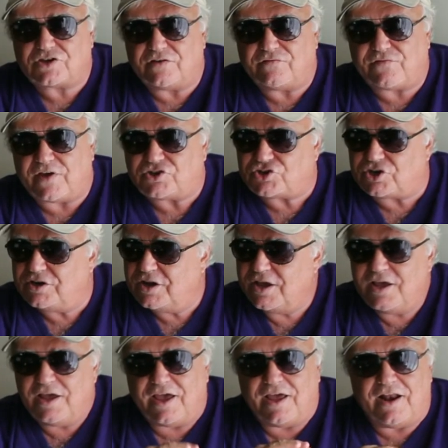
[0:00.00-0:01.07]
confession,
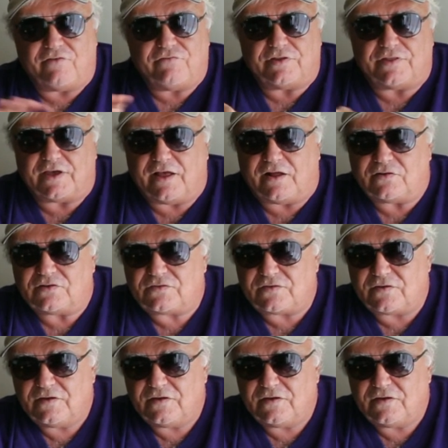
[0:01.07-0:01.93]
and everything else?